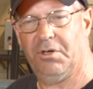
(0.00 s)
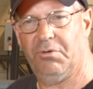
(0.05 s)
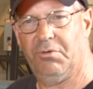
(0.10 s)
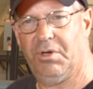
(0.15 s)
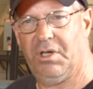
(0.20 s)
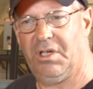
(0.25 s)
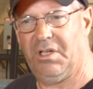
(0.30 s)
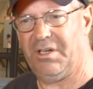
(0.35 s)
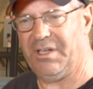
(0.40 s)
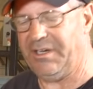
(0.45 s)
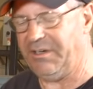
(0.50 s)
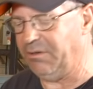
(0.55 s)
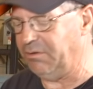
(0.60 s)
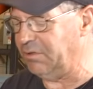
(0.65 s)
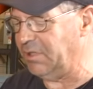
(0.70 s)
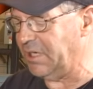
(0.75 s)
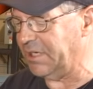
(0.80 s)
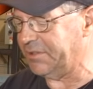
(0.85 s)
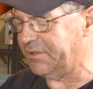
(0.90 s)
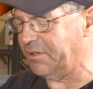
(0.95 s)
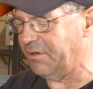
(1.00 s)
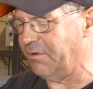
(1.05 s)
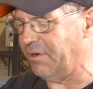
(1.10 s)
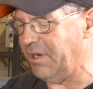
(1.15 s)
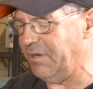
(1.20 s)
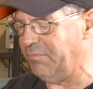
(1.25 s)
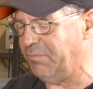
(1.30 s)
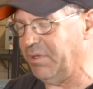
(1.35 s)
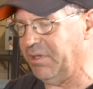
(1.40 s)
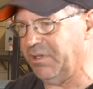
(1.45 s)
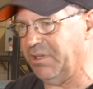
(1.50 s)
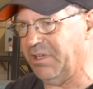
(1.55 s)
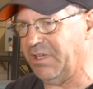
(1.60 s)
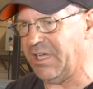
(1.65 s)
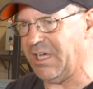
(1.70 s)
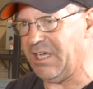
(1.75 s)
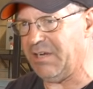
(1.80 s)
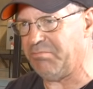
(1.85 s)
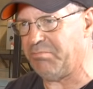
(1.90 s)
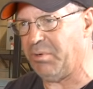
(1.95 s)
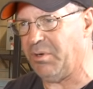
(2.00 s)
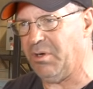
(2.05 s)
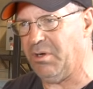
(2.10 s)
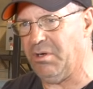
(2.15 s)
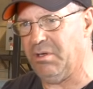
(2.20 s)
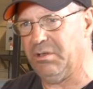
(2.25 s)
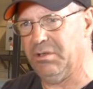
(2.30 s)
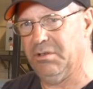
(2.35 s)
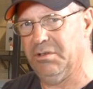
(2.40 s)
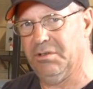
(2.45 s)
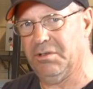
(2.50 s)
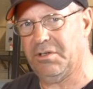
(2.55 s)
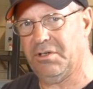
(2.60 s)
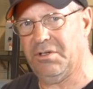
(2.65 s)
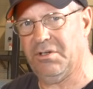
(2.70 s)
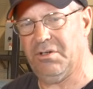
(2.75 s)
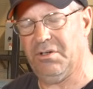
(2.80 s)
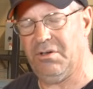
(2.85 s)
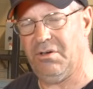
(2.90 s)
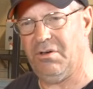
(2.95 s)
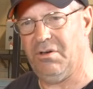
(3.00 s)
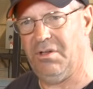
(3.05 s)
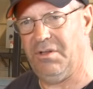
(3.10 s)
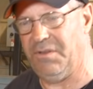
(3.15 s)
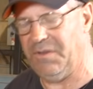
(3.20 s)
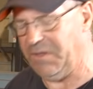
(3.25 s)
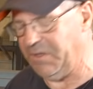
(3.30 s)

at a weld, I don't like the great big cat paw look on